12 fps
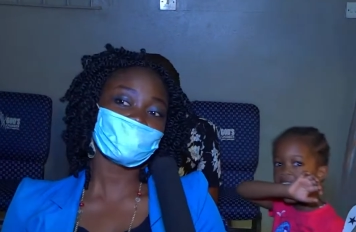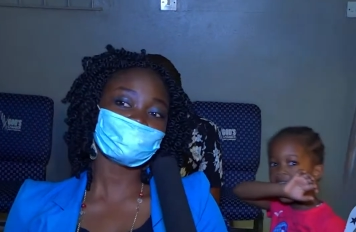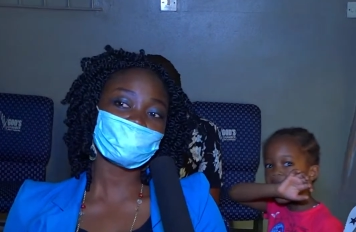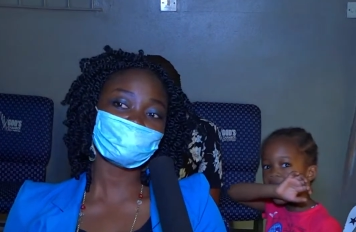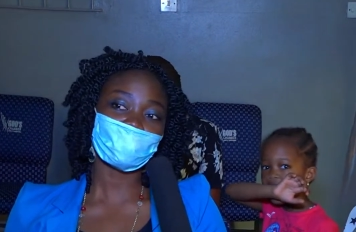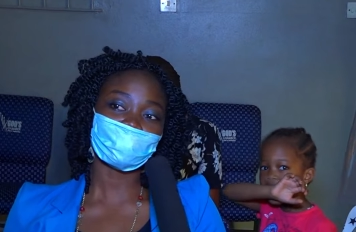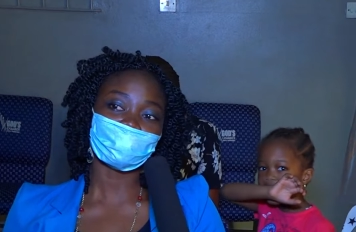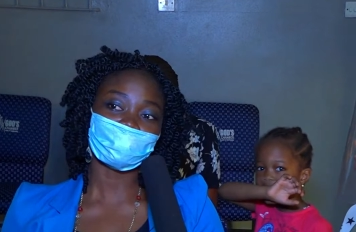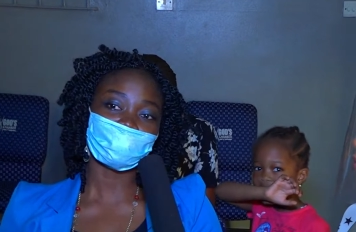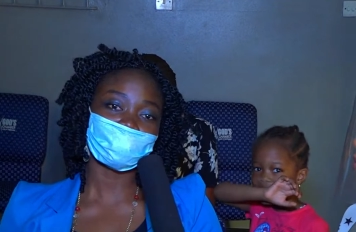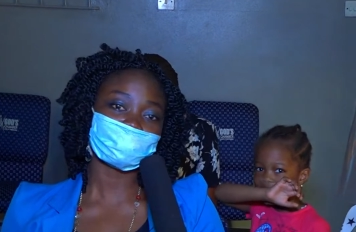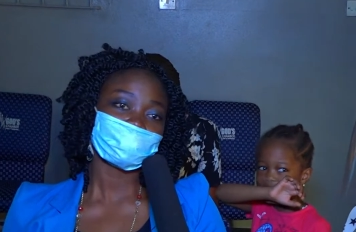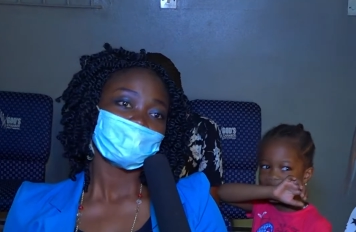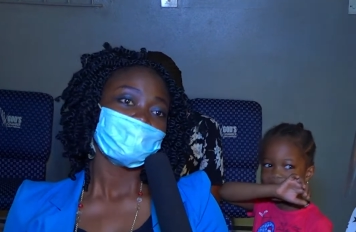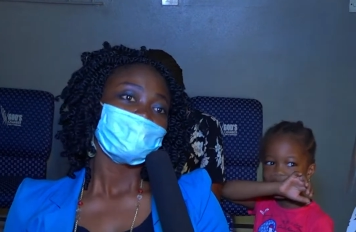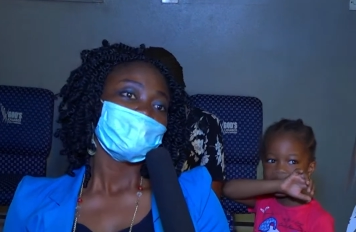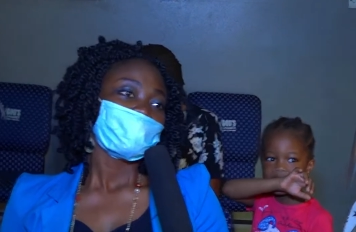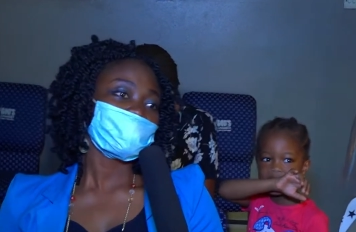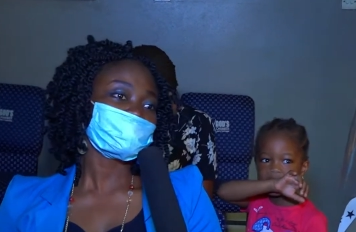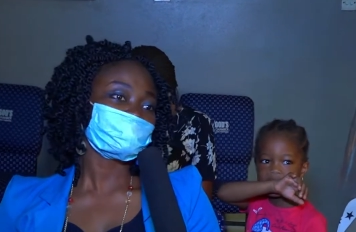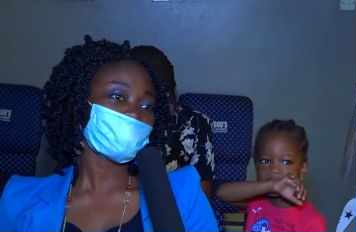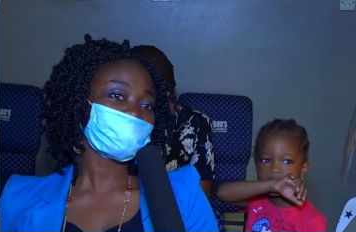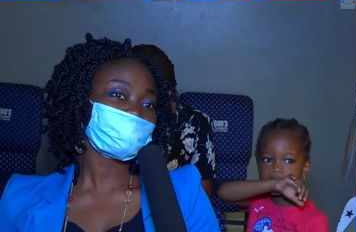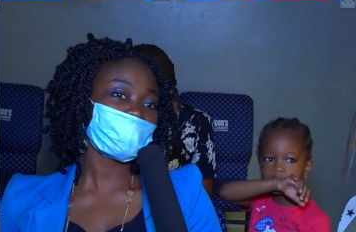Speaker 1: every part of it,
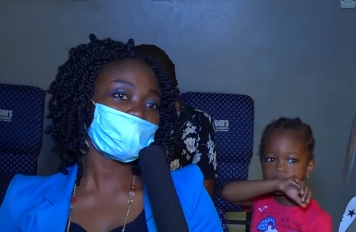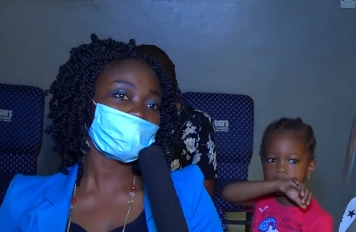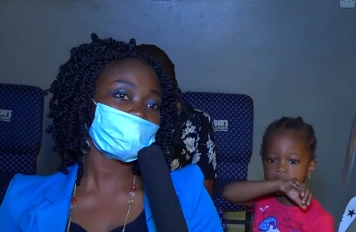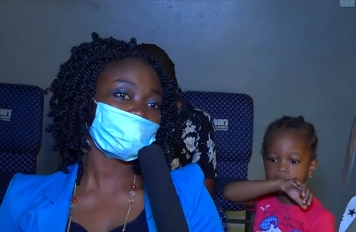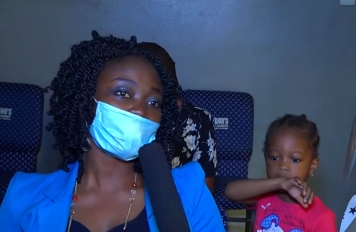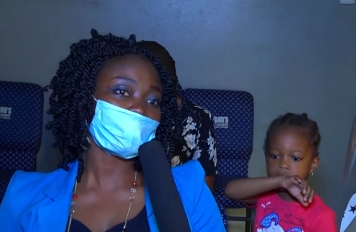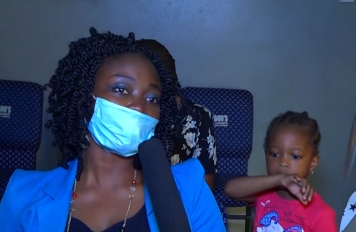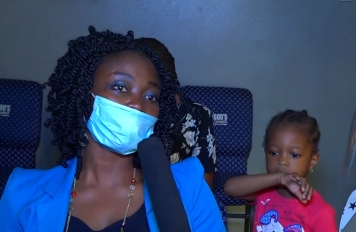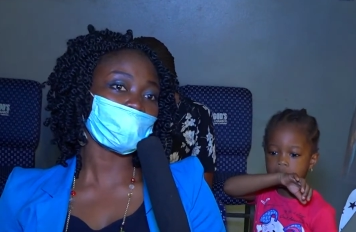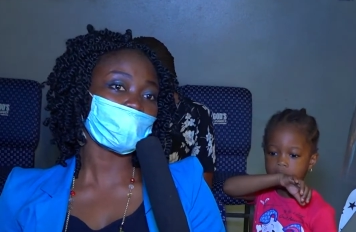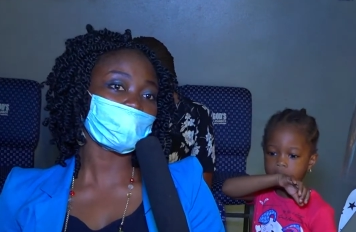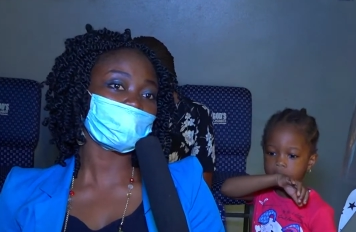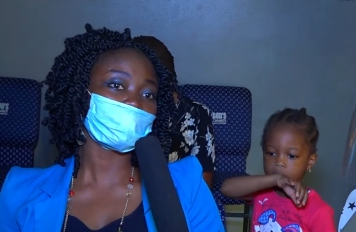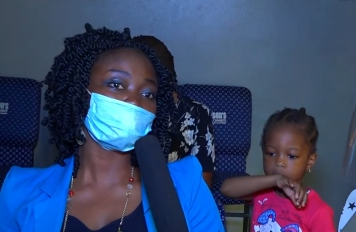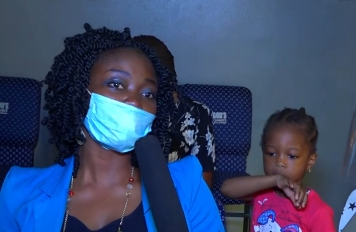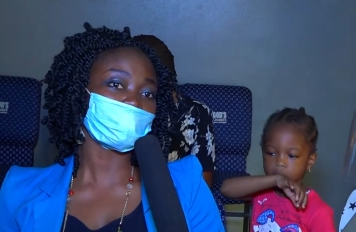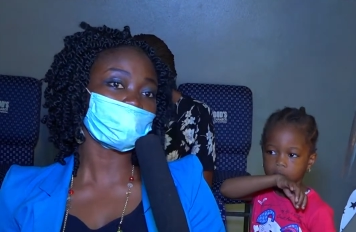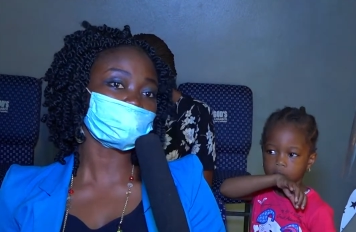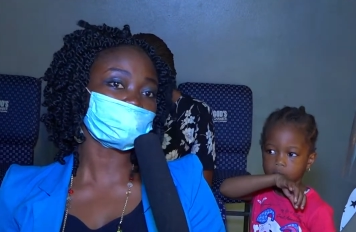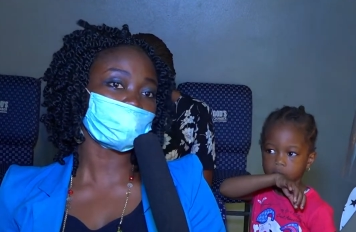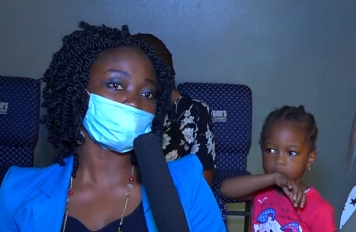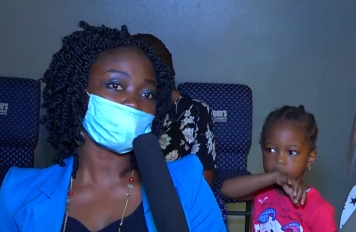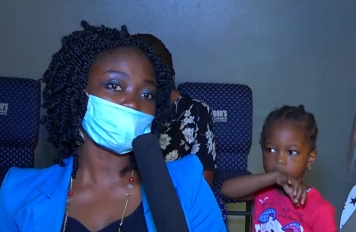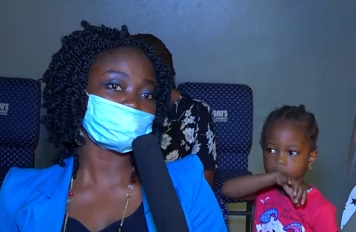especially where, where he made us
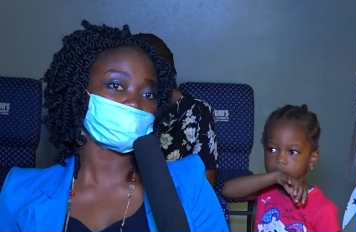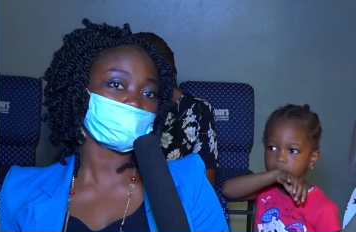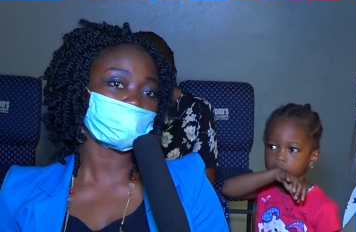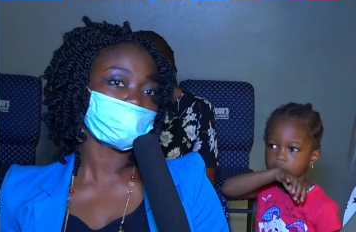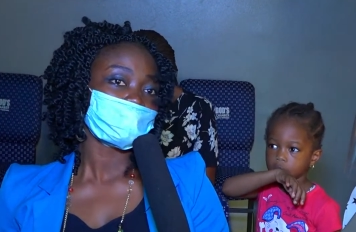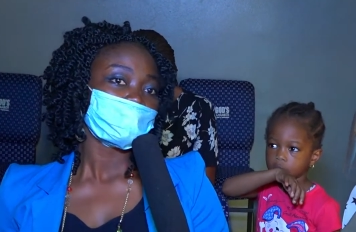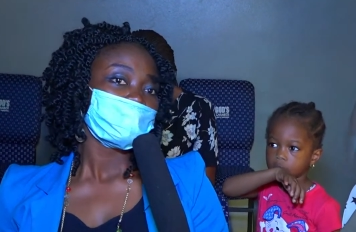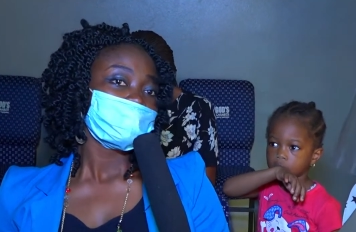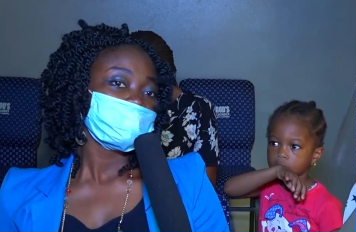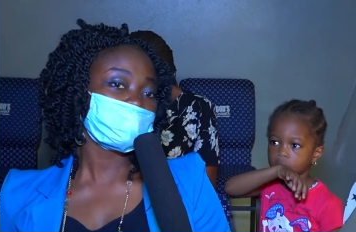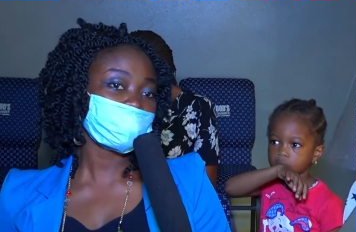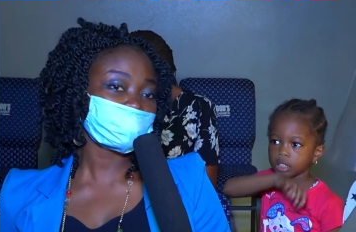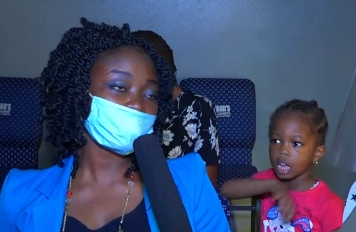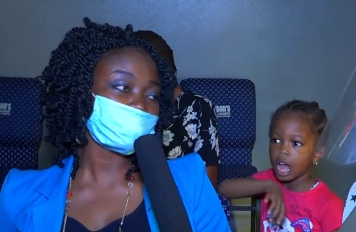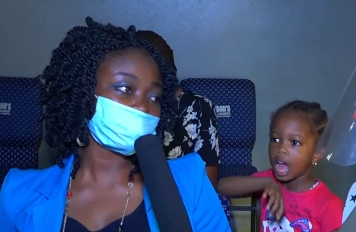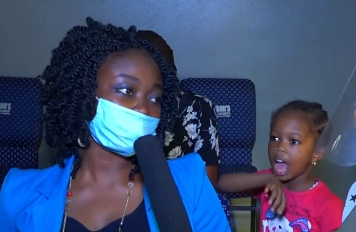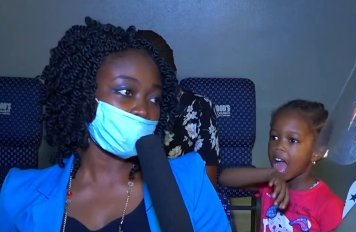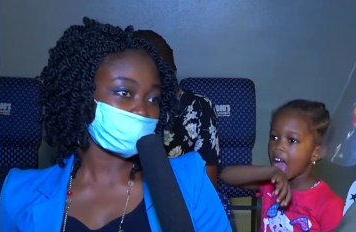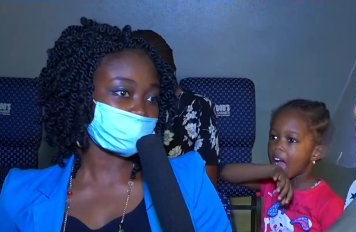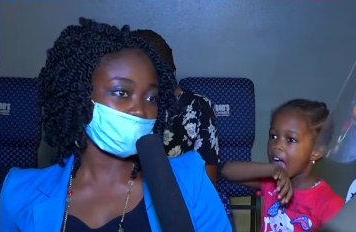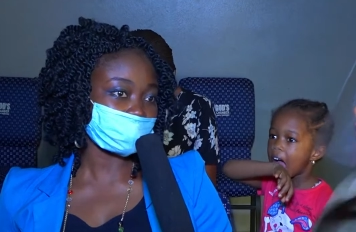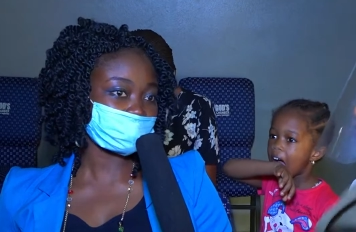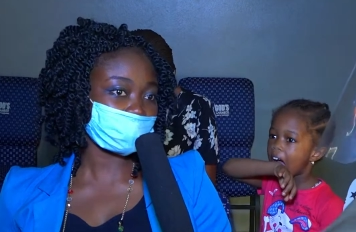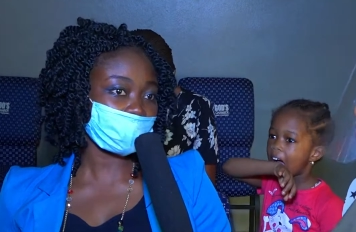know that um, Jesus Christ
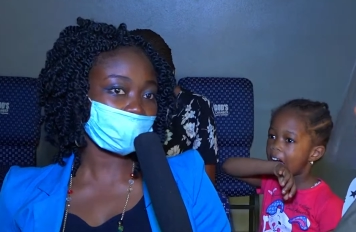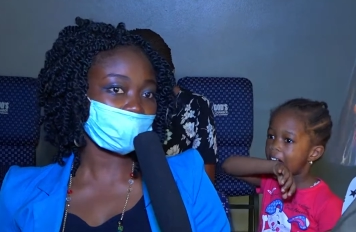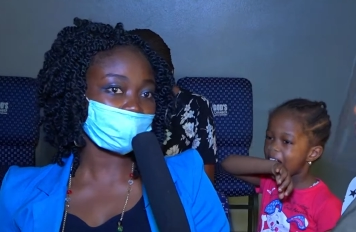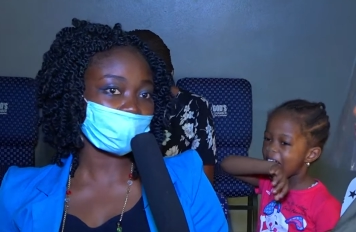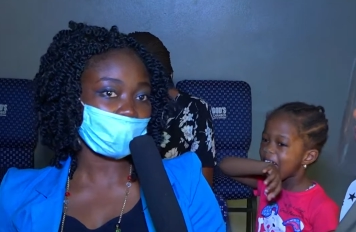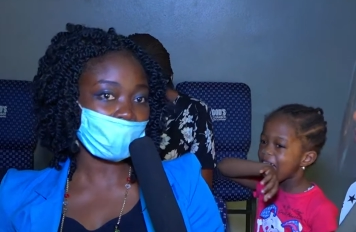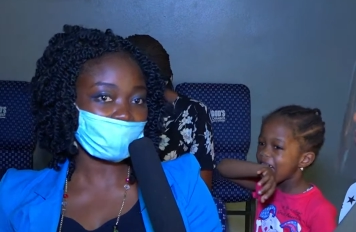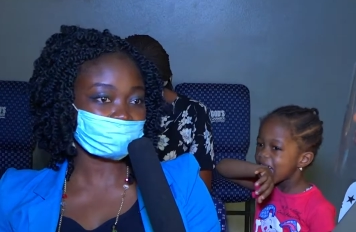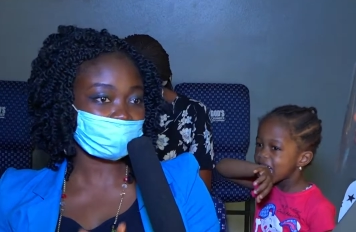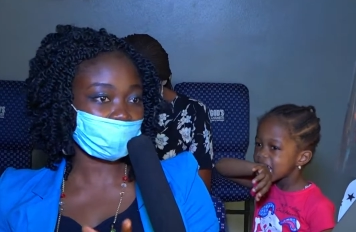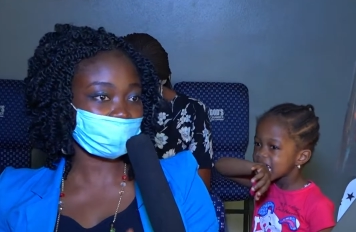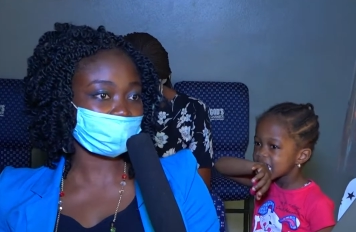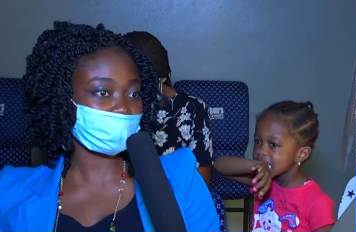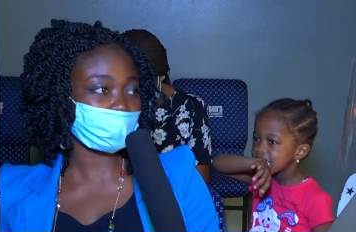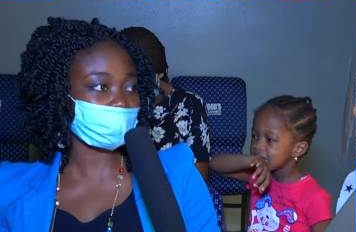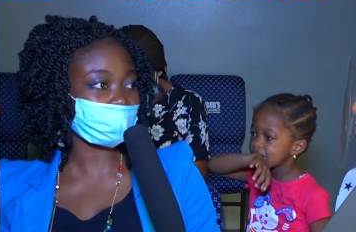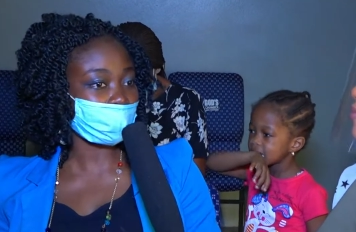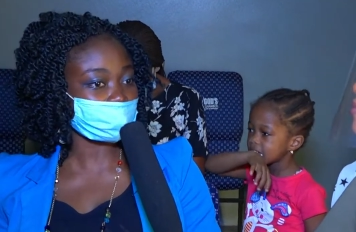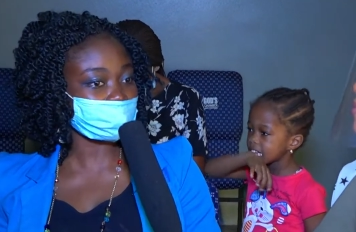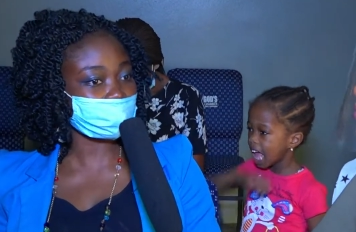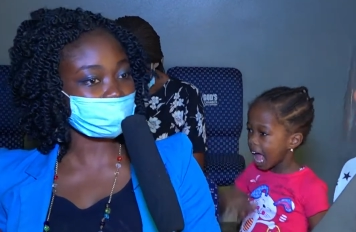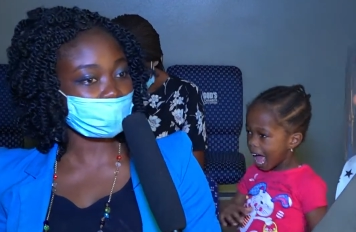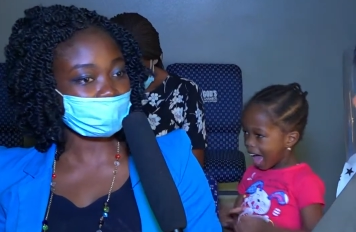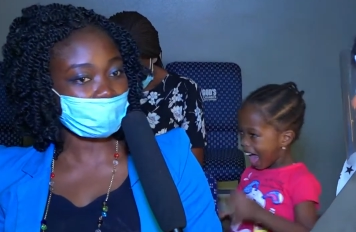has taken everything called
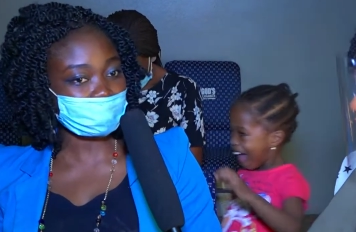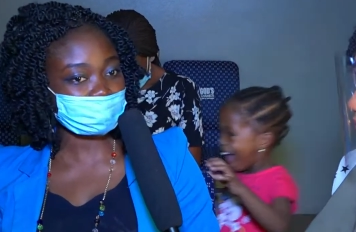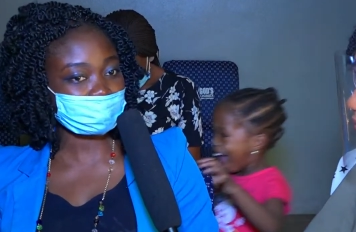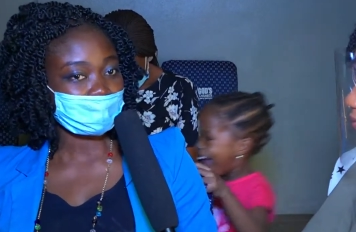sickness,